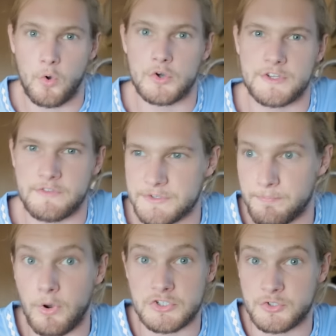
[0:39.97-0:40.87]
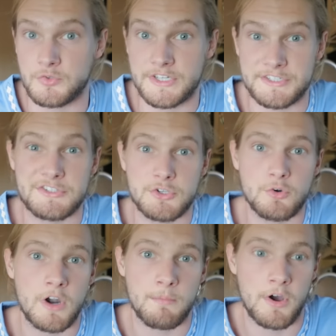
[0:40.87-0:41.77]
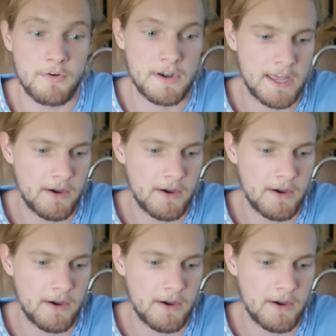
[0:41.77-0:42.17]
course of this Barstool Dixie tour I'm on right